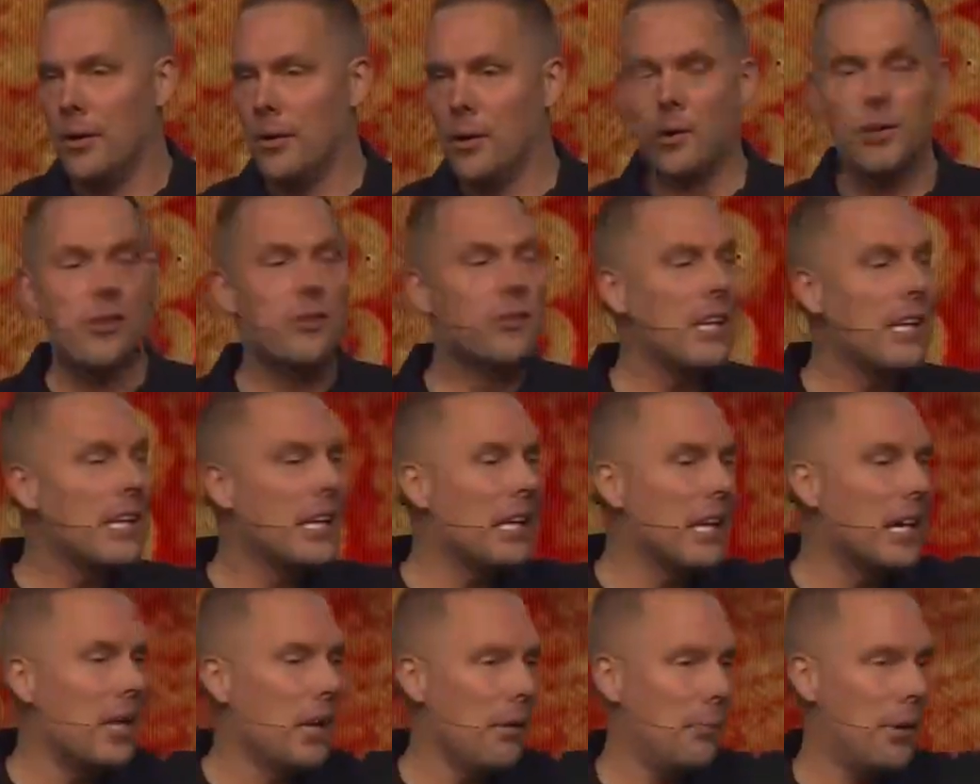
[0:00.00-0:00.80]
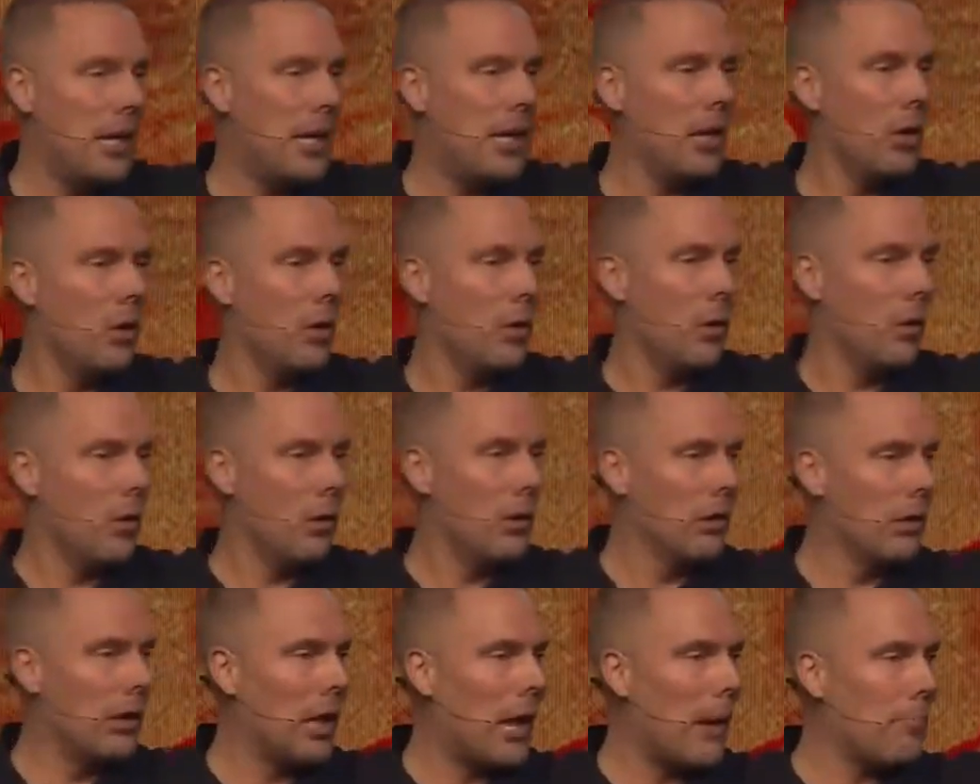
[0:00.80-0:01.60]
They're seeing him
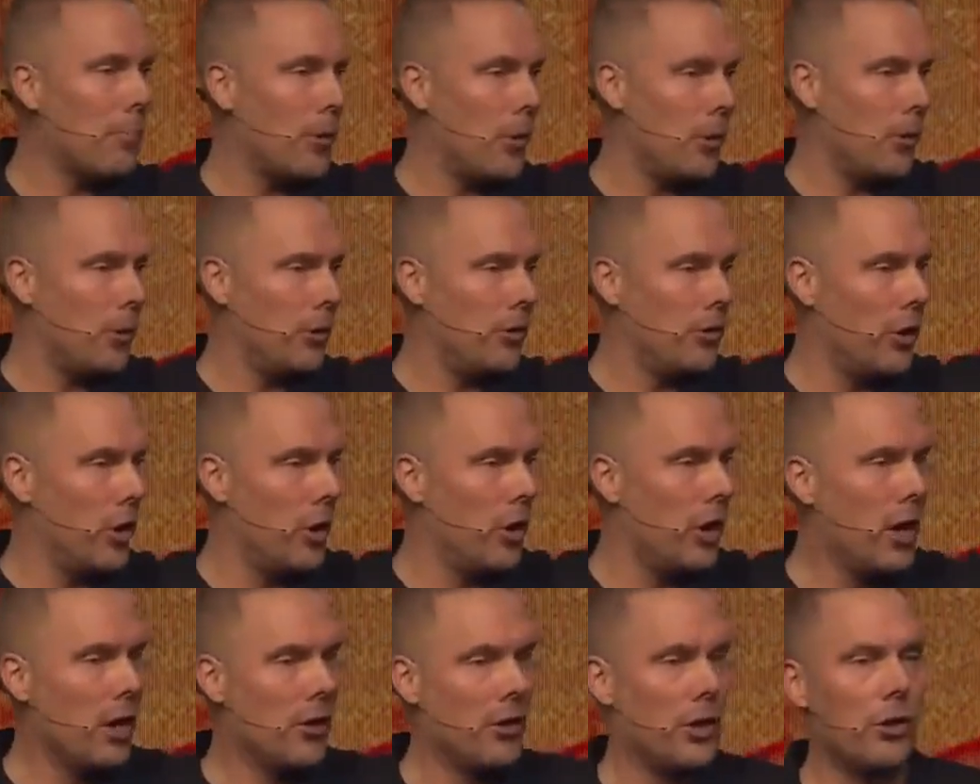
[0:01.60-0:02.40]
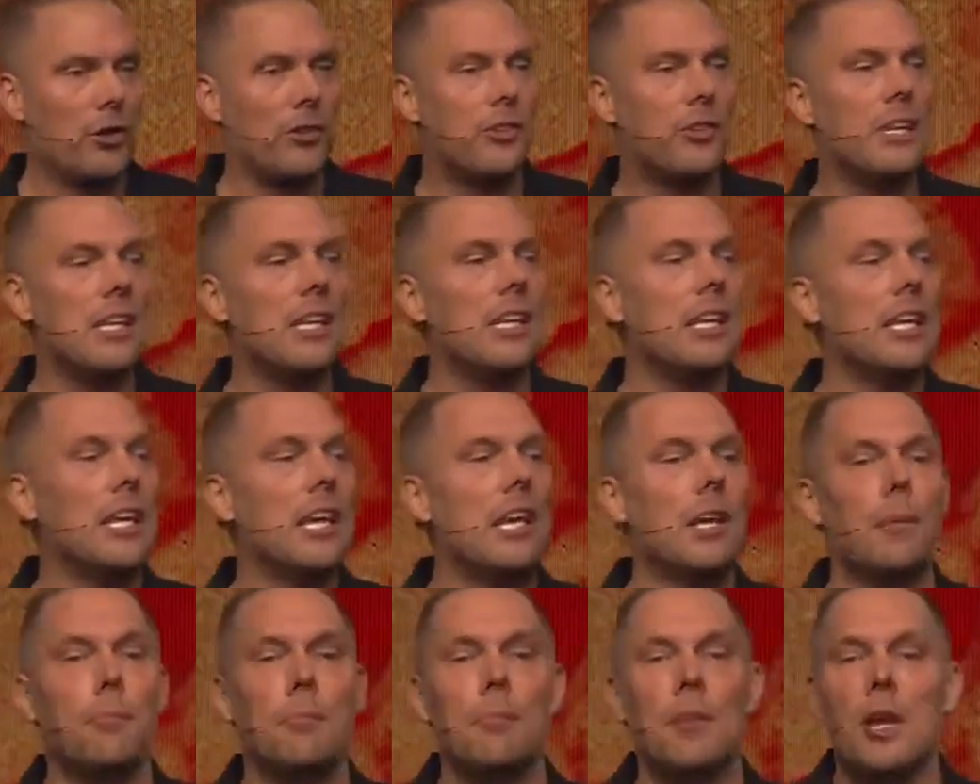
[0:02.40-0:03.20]
heal lepers. They're seeing
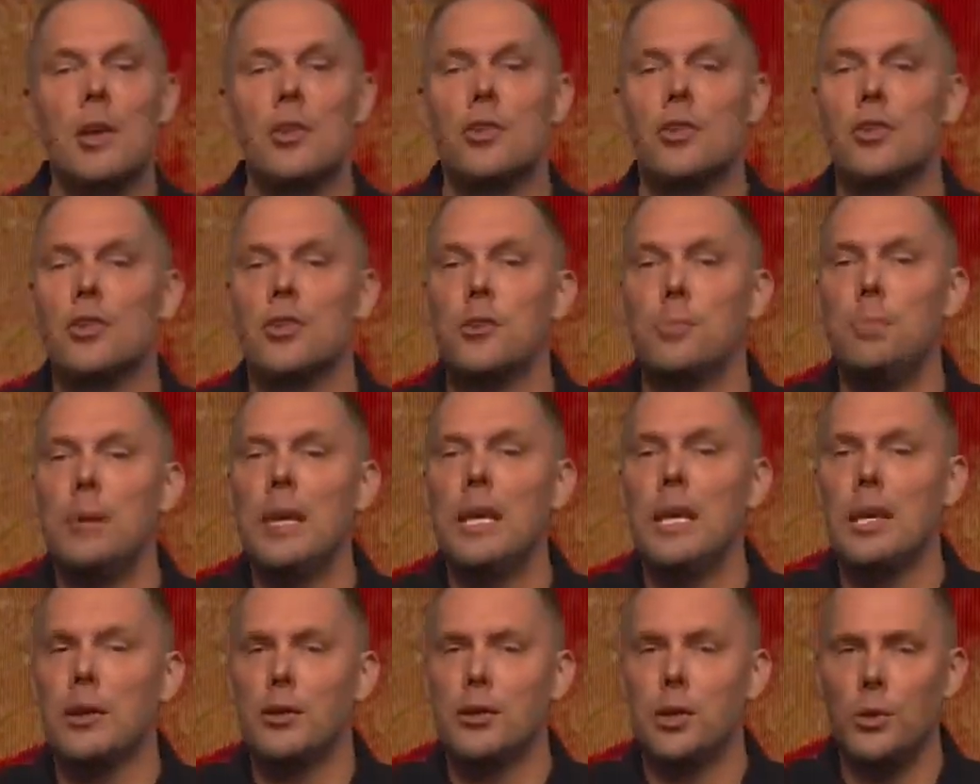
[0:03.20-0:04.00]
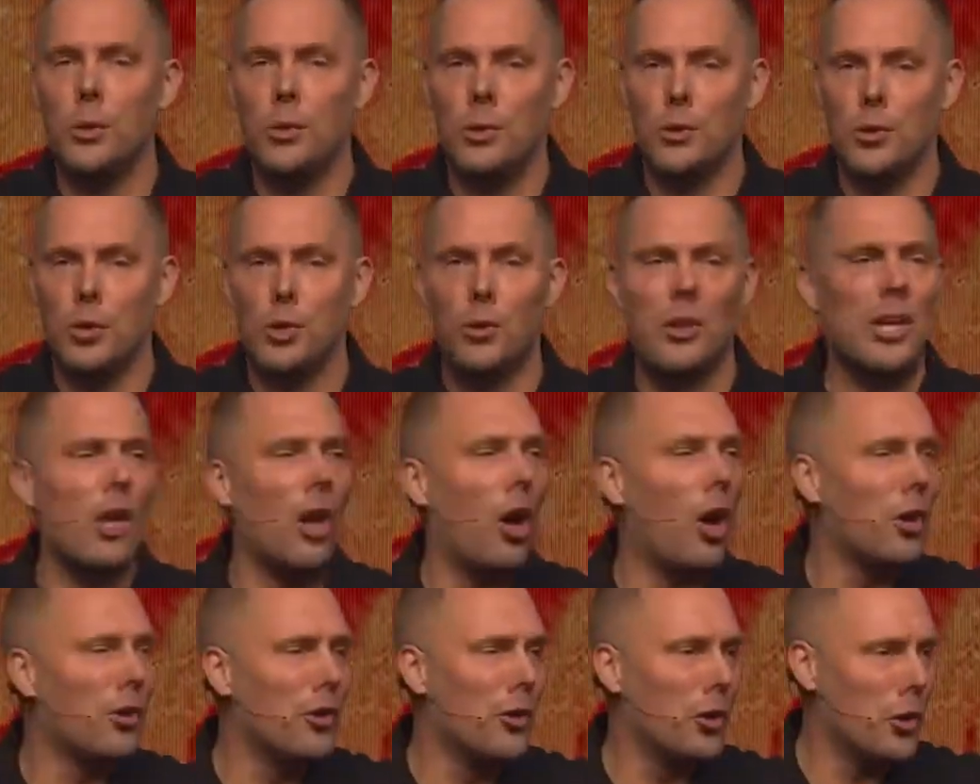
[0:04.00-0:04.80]
him speak to
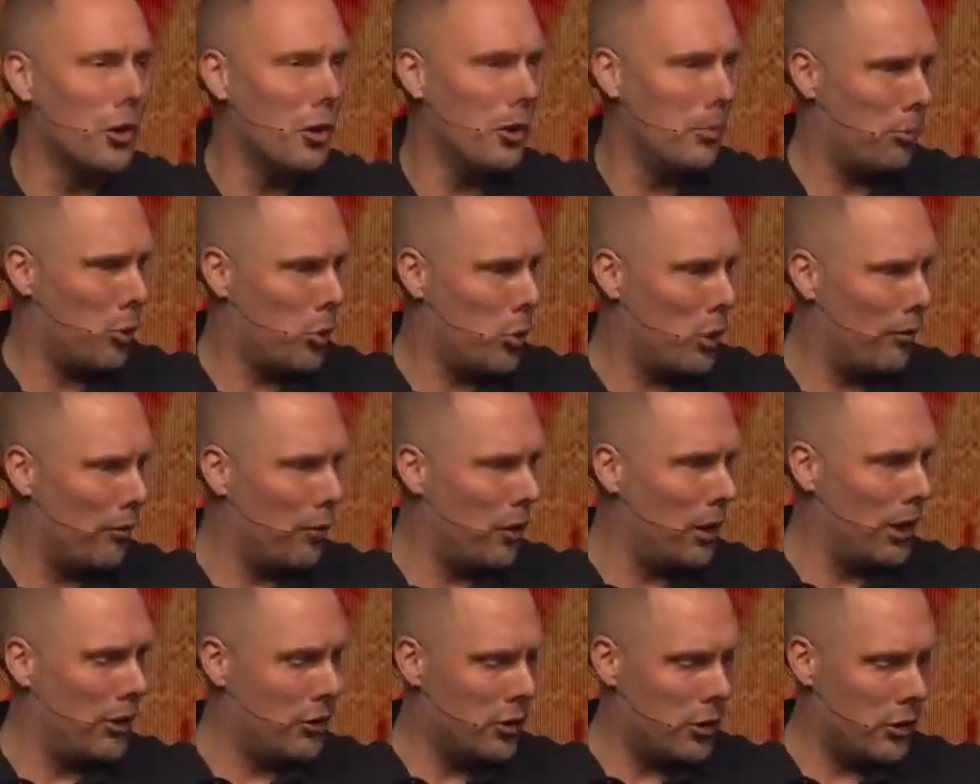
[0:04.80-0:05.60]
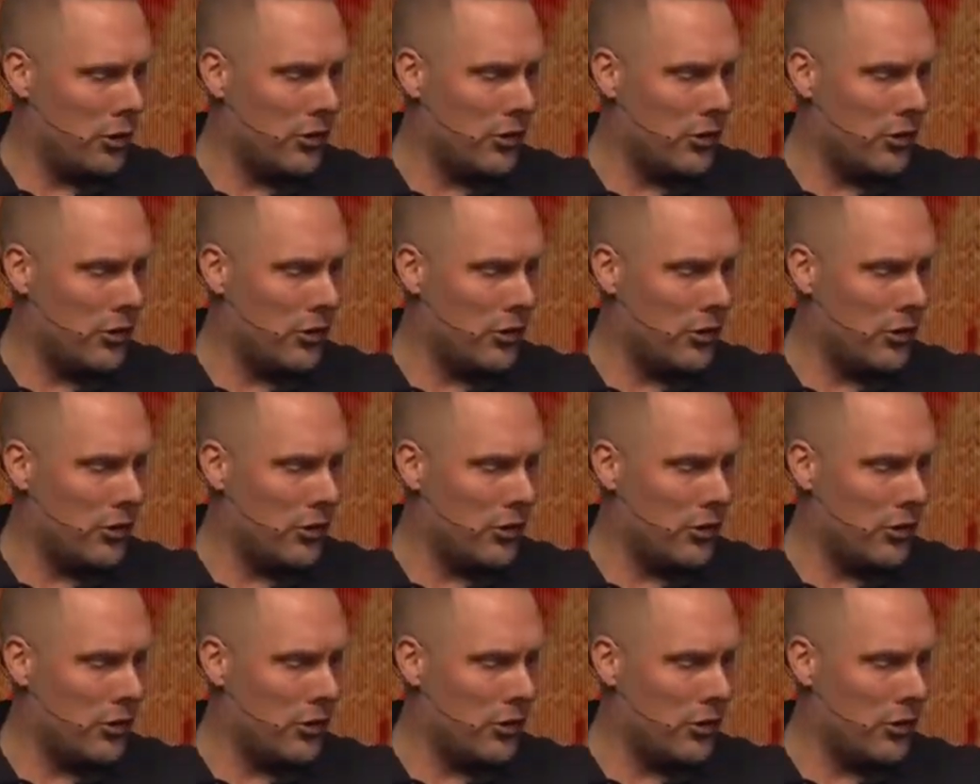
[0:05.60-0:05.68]
the underprivileged.